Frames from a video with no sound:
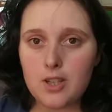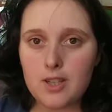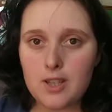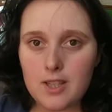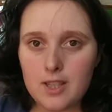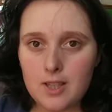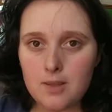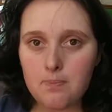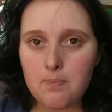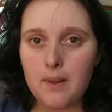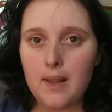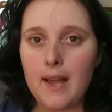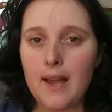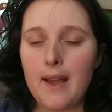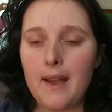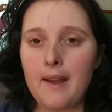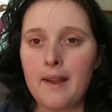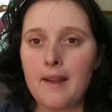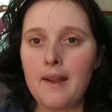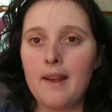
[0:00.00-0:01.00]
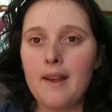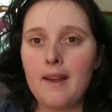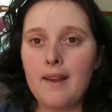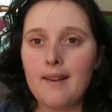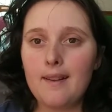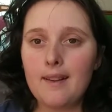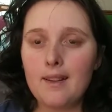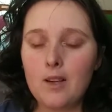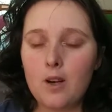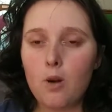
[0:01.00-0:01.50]
display,
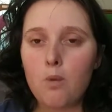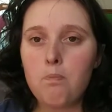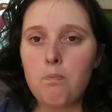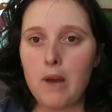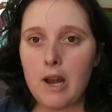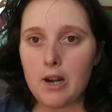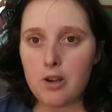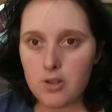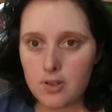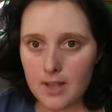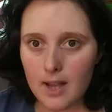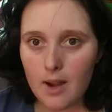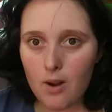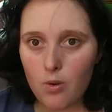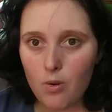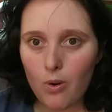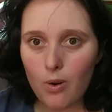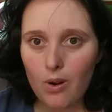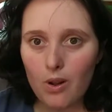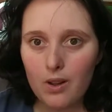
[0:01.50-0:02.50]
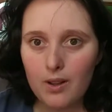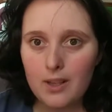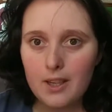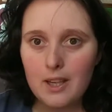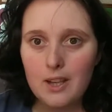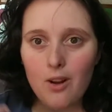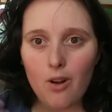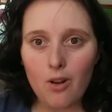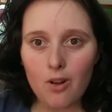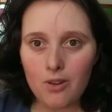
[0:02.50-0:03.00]
better sound
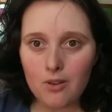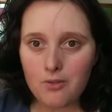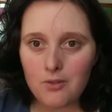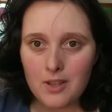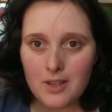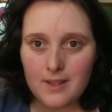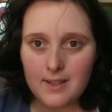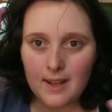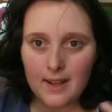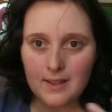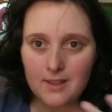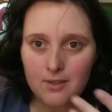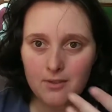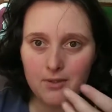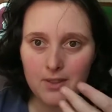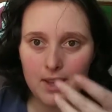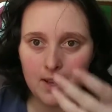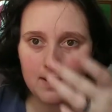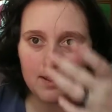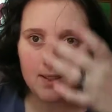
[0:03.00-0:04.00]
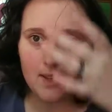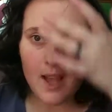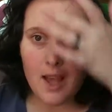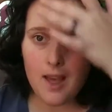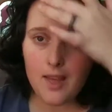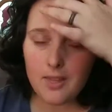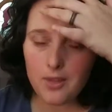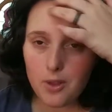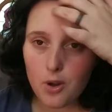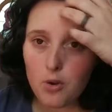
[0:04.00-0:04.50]
quality, all of these kinds of things.
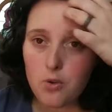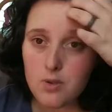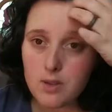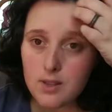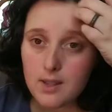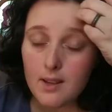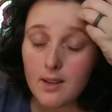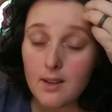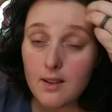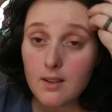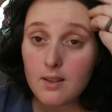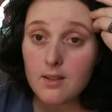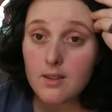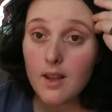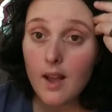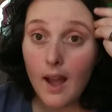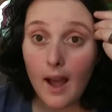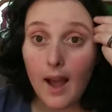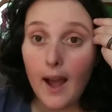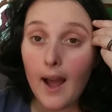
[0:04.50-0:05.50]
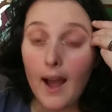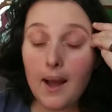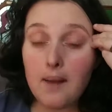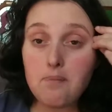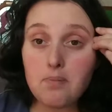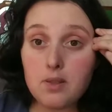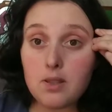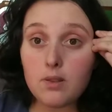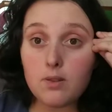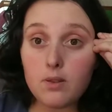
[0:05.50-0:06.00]
Those things,
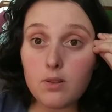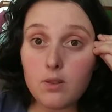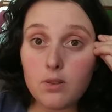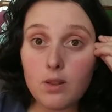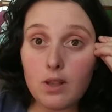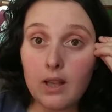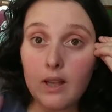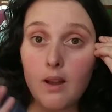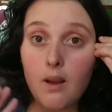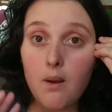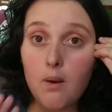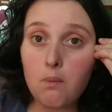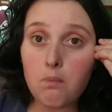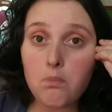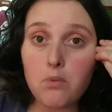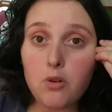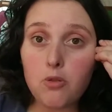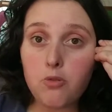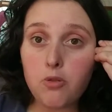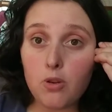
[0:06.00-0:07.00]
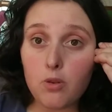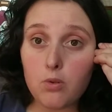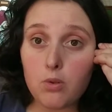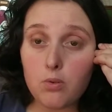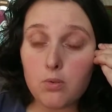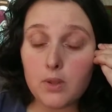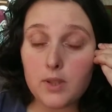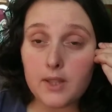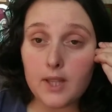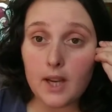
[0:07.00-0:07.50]
absolutely, move
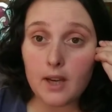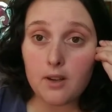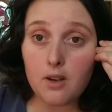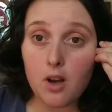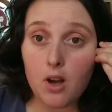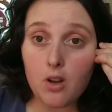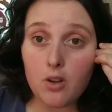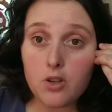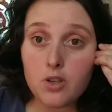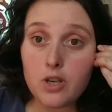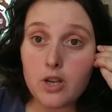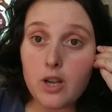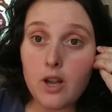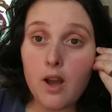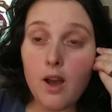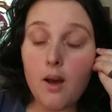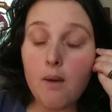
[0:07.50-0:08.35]
forward with technology.